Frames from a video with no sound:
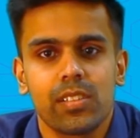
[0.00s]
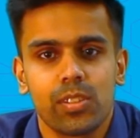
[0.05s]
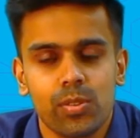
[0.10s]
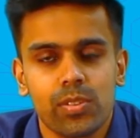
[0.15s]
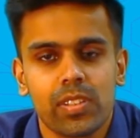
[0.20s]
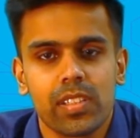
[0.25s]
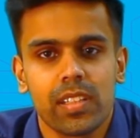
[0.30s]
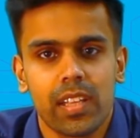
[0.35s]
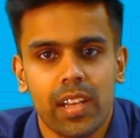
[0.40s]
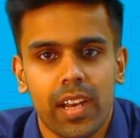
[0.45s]
in
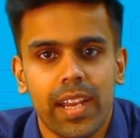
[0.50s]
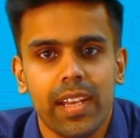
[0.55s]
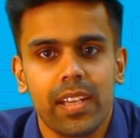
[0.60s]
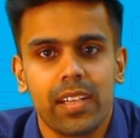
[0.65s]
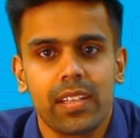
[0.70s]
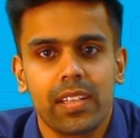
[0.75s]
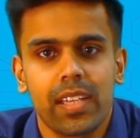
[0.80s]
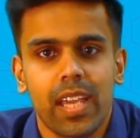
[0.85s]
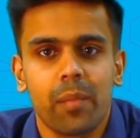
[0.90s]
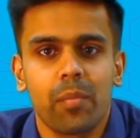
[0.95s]
choosing the right
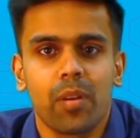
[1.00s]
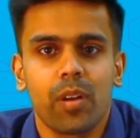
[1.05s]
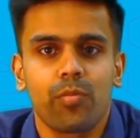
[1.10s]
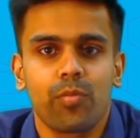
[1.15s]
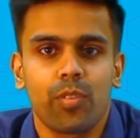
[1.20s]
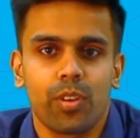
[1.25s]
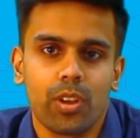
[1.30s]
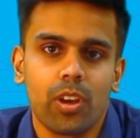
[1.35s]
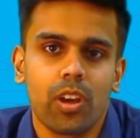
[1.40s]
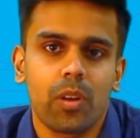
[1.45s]
camera
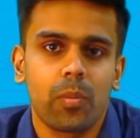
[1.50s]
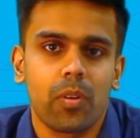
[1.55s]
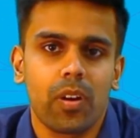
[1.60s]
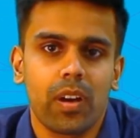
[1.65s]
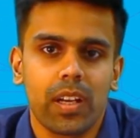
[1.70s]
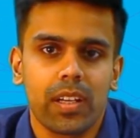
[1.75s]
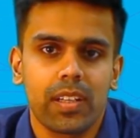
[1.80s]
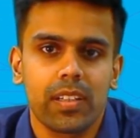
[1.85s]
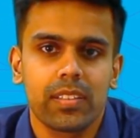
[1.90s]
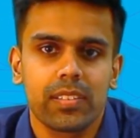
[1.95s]
for your
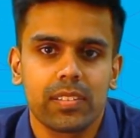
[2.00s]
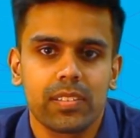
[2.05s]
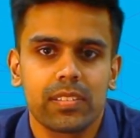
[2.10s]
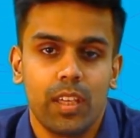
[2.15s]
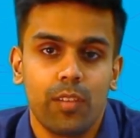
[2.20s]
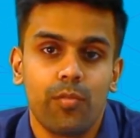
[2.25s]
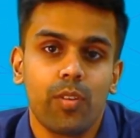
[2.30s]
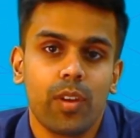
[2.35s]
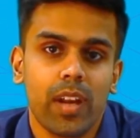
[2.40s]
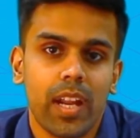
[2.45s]
product?
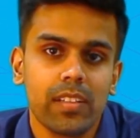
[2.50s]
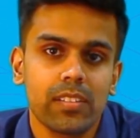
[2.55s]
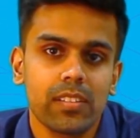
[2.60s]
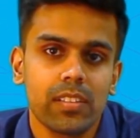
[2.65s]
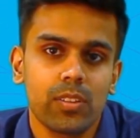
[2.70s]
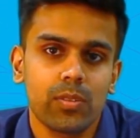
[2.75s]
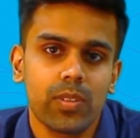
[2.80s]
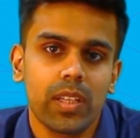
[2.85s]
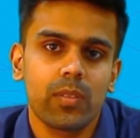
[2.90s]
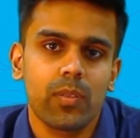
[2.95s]
If your answer
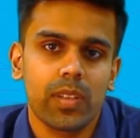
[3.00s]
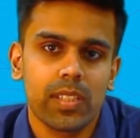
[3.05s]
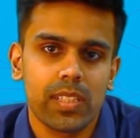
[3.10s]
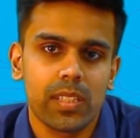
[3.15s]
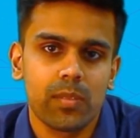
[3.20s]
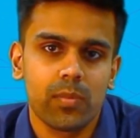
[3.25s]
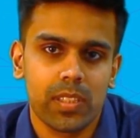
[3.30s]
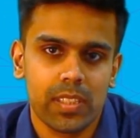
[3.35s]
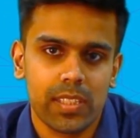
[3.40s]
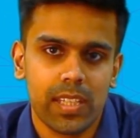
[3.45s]
to that
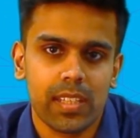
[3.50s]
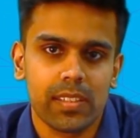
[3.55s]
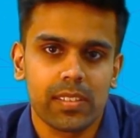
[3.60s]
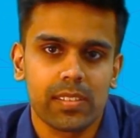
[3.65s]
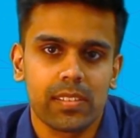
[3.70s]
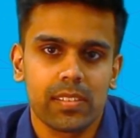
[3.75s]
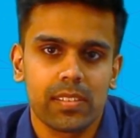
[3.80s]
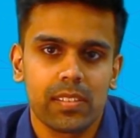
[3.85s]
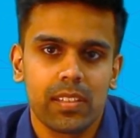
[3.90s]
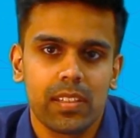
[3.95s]
question was yes,
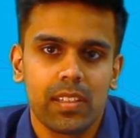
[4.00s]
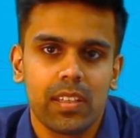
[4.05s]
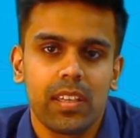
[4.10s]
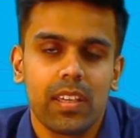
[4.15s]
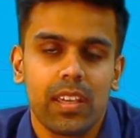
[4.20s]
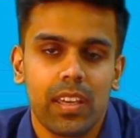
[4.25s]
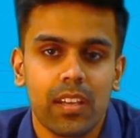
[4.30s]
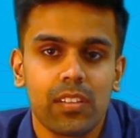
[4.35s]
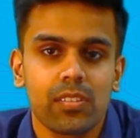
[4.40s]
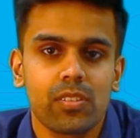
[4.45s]

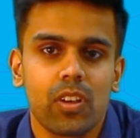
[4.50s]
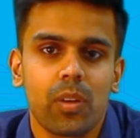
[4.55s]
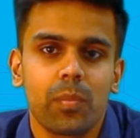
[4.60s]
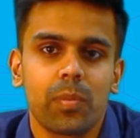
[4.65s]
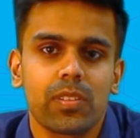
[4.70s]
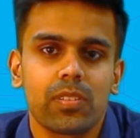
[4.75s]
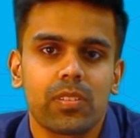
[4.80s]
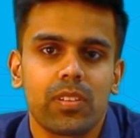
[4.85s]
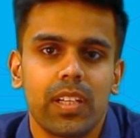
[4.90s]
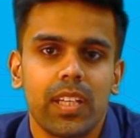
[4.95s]
here is an
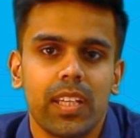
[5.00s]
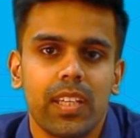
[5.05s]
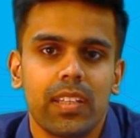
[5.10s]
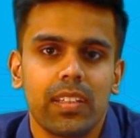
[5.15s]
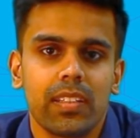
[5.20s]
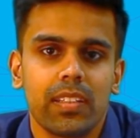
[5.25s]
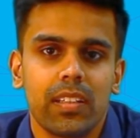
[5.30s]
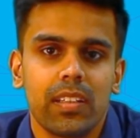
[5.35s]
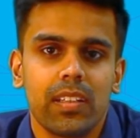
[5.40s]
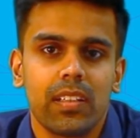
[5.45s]
opportunity
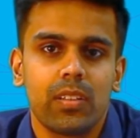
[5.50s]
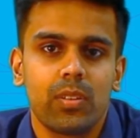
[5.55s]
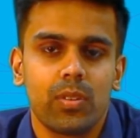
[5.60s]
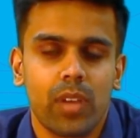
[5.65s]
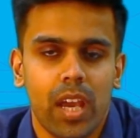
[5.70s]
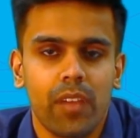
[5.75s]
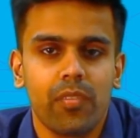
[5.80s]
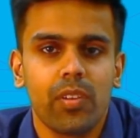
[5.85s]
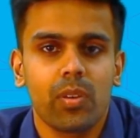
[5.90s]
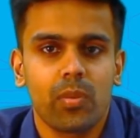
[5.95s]
to
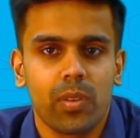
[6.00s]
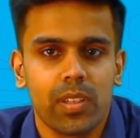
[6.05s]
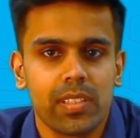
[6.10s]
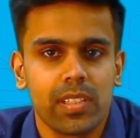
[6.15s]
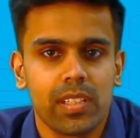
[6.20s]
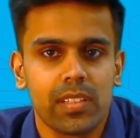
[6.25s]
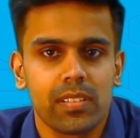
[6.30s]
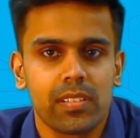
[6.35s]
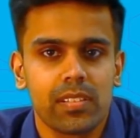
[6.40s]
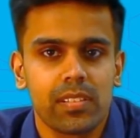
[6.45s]
have your
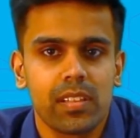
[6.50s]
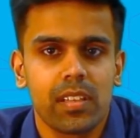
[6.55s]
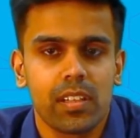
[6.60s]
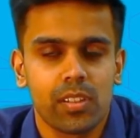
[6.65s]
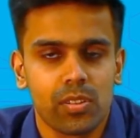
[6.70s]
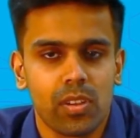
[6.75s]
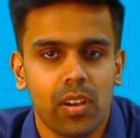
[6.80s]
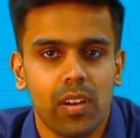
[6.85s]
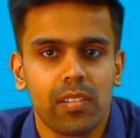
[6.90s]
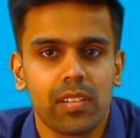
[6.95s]
questions
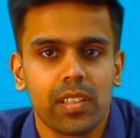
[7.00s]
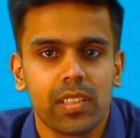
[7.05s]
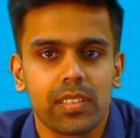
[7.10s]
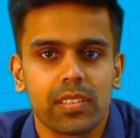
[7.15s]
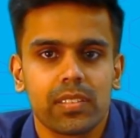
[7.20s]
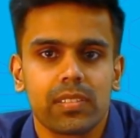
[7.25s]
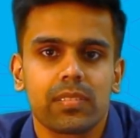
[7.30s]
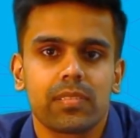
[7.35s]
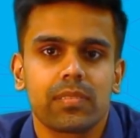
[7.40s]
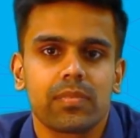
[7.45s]
resolved.
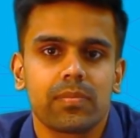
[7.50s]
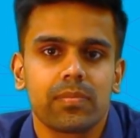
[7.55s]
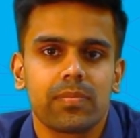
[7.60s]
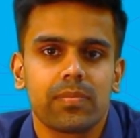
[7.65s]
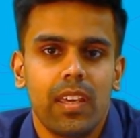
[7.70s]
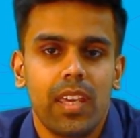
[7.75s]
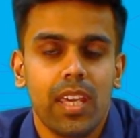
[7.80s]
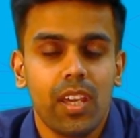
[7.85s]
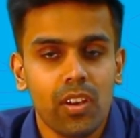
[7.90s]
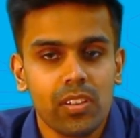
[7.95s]

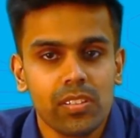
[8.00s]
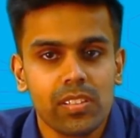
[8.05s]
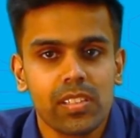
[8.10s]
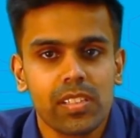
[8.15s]
Econ